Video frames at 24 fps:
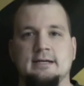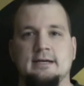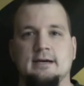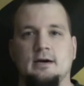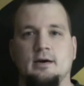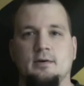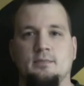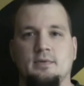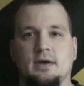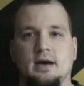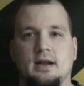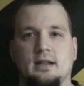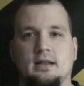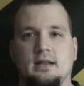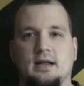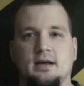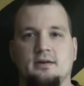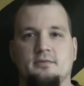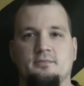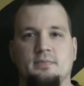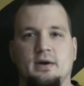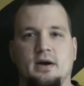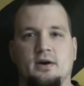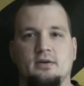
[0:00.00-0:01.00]
Um, not a
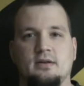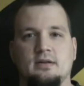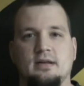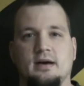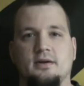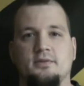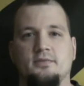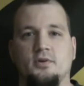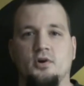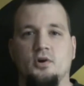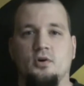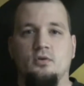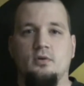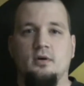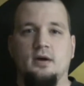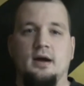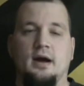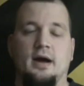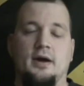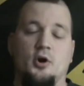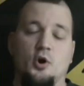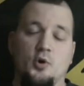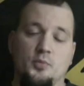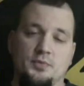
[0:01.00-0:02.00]
lot of pounding down low.
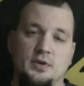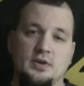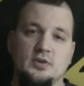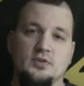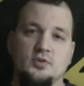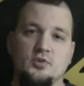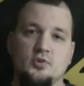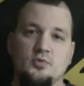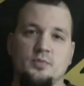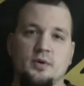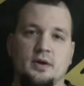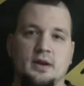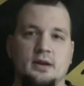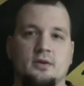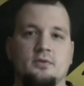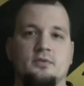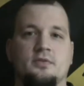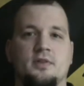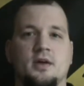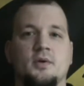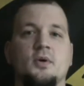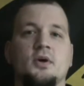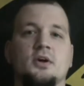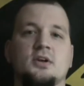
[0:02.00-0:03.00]
I hope they do, but I
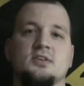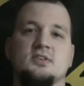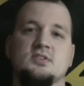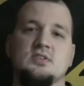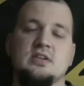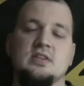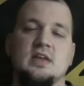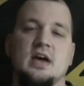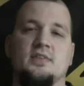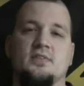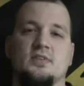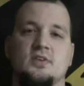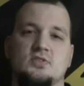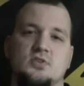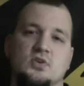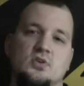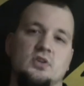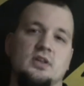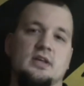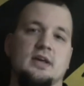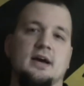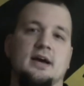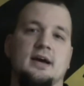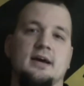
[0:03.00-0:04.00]
don't think we're going to see that this
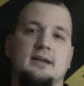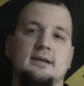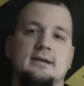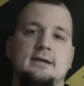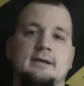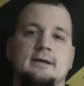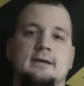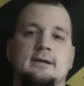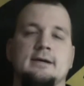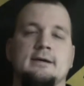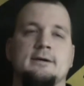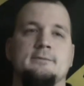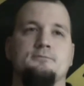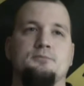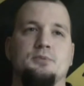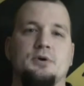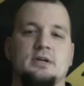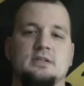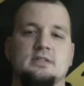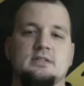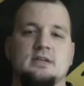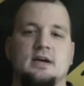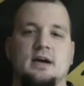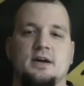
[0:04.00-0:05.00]
early on.
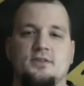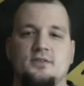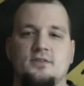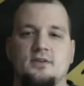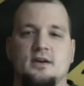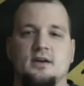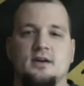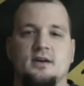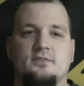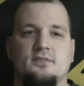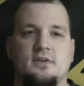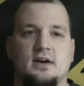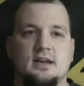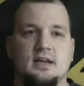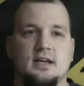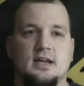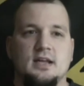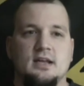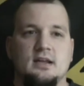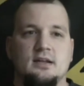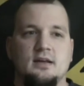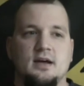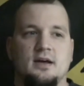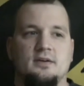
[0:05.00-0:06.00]
But uh, I think if I had to
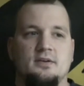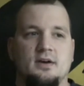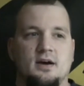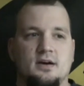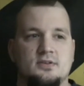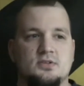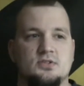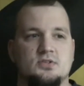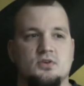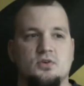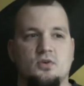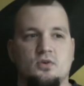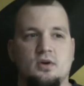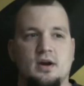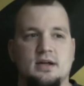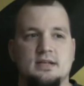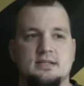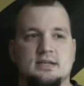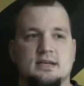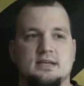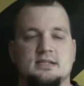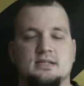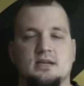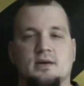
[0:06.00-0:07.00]
get a, a score,
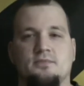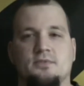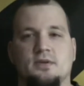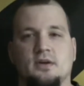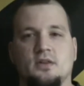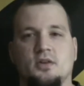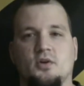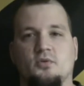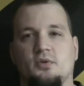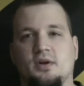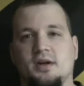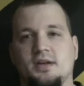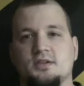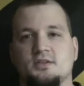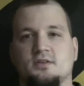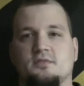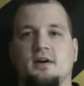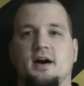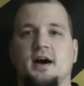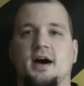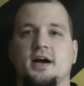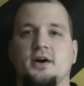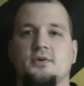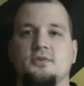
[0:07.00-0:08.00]
I'd say something in the range of
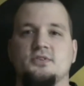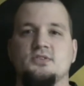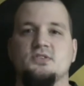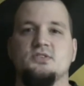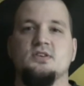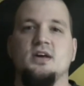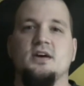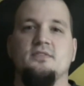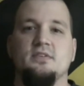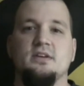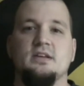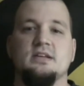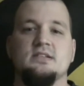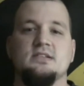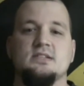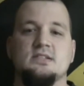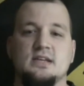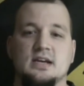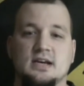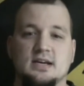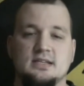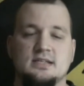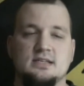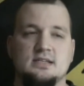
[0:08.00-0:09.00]
Iowa
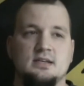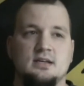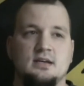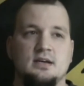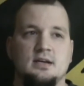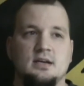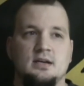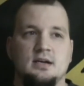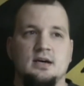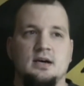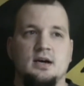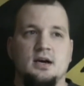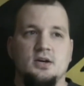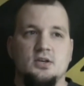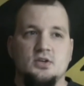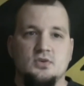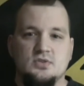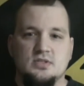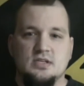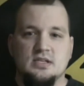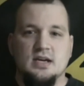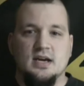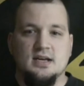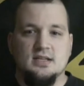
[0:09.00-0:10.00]
76,
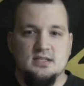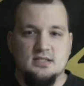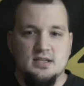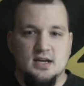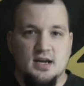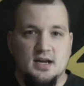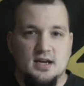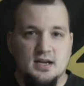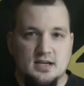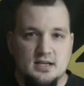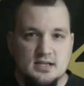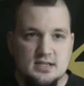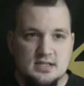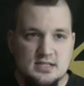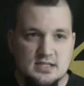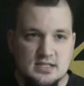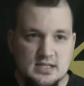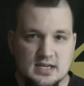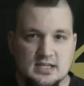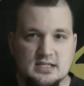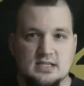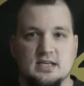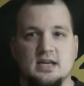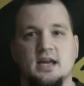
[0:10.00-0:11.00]
UTSA
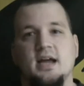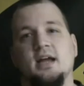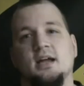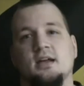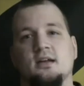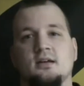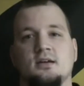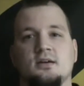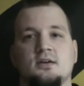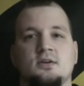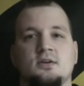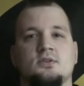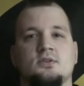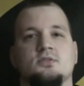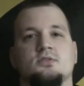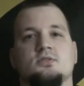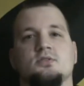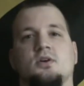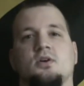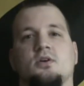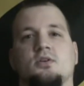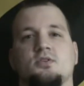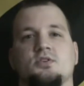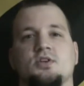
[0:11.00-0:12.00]
68.
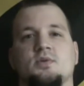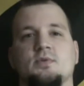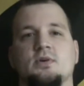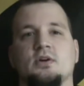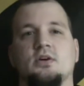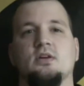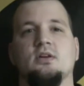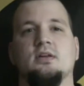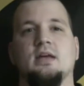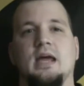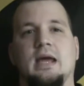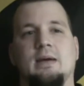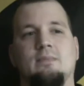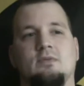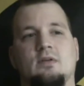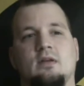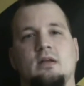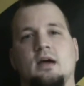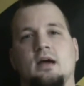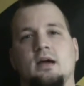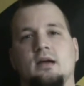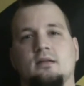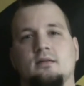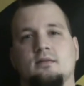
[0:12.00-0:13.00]
So should be a good game
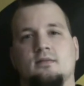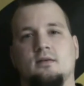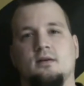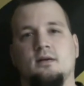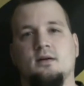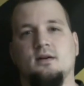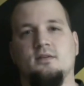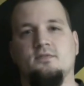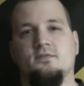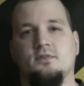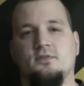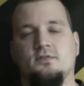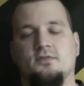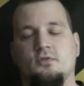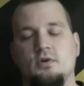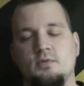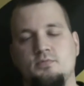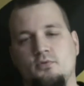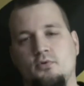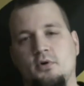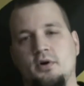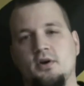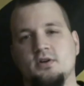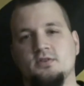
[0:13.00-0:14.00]
tonight. Uh, if the three
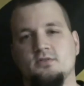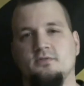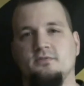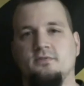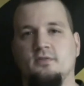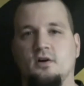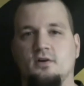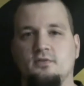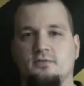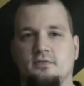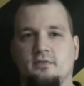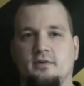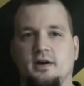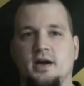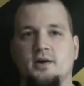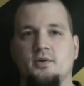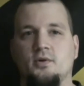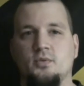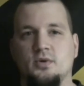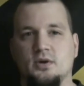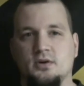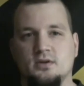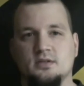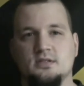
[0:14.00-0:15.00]
pointers are falling for
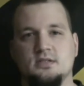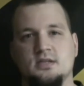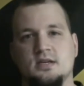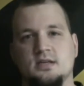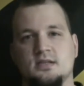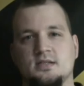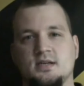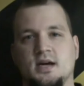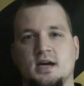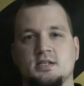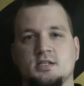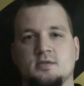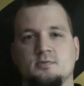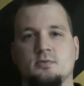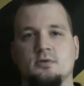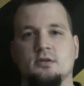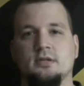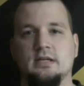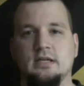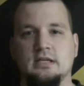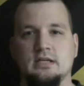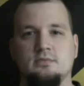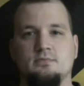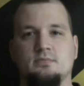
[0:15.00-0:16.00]
Iowa, we could see a sizable
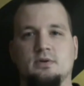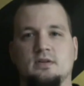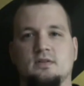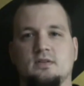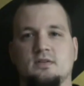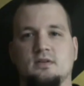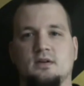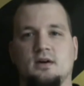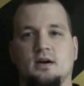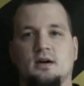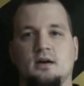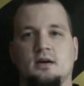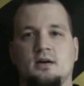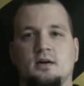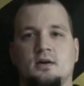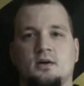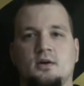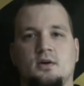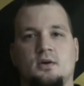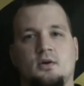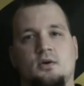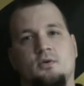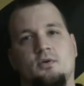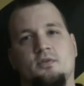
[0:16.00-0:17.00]
lead, but uh,
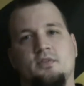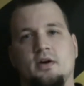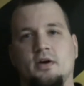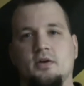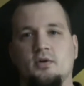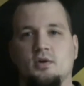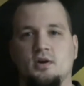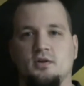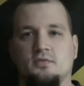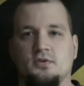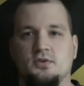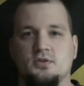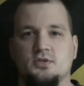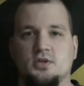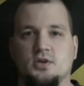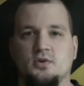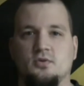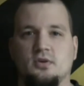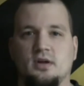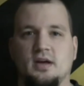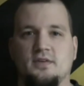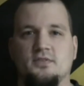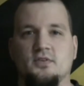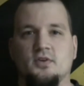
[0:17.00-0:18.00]
without knowing for sure,
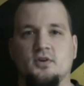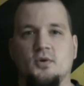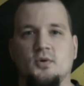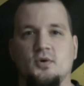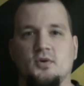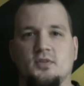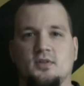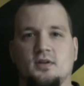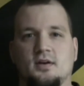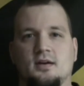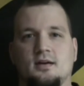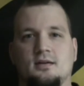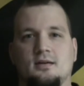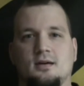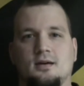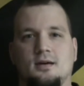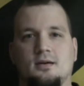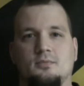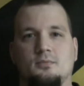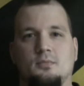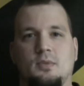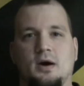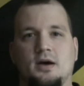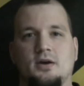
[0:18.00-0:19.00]
we'll have to go with a,
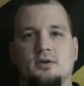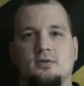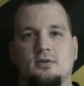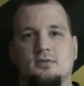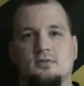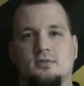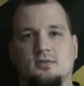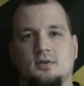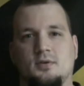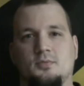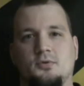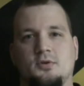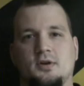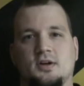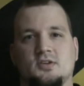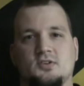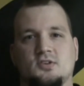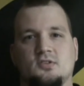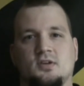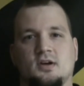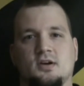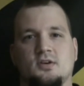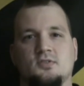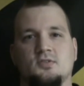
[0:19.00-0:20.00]
a moderate uh,
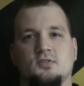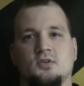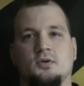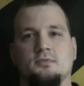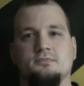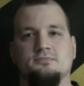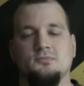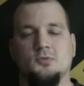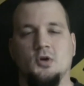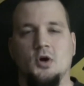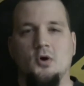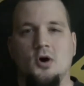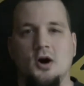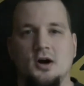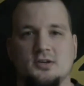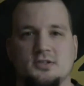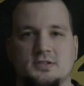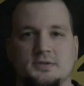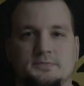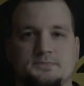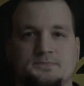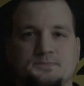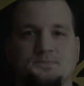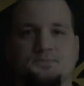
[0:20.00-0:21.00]
prediction there. So go Hawks.